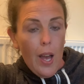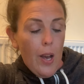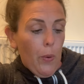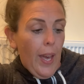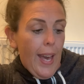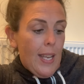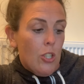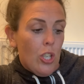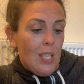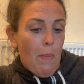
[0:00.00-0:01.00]
okay,
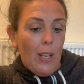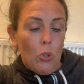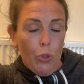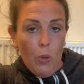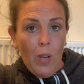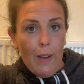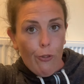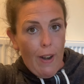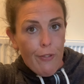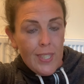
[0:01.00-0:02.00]
just to make sure you
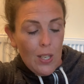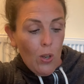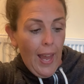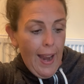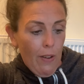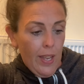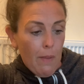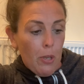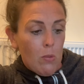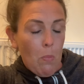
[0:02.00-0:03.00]
cover every single
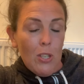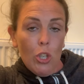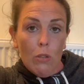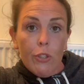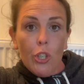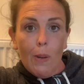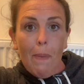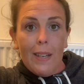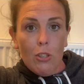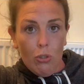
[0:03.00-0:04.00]
area because when we do return
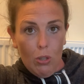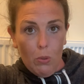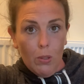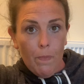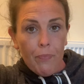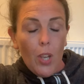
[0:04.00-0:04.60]
back to school,